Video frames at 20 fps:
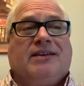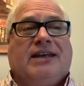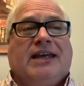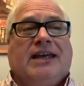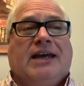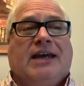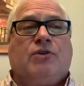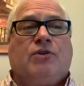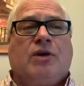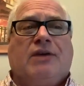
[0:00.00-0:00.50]

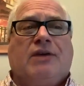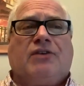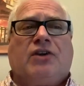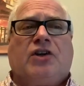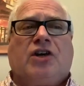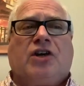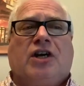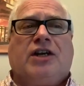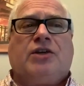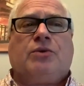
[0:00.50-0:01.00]
Have you ever
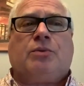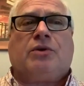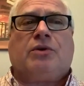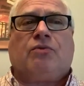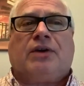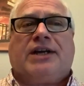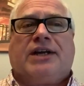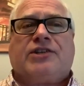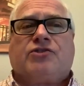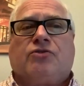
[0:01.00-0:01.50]
gone to a
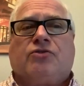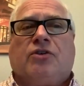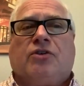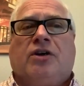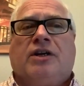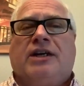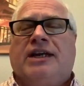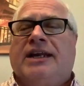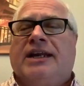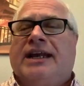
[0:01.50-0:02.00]

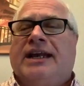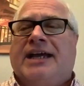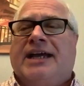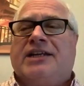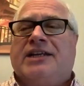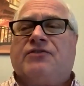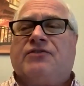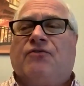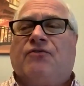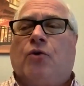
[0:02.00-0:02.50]
restaurant and
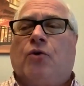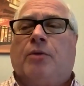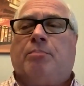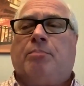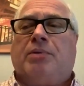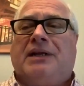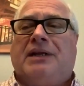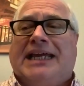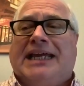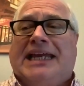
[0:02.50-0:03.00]
asked for
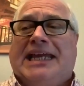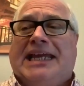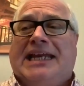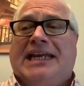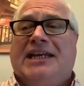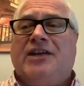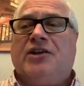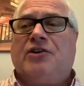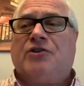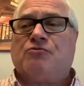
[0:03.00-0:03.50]

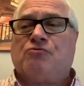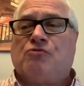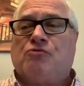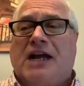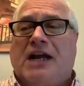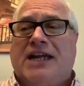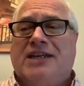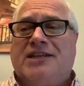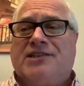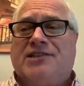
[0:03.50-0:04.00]
plain
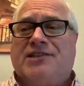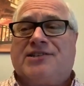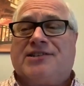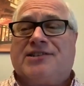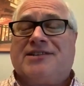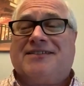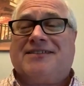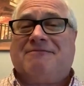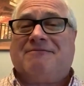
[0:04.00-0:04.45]
rice?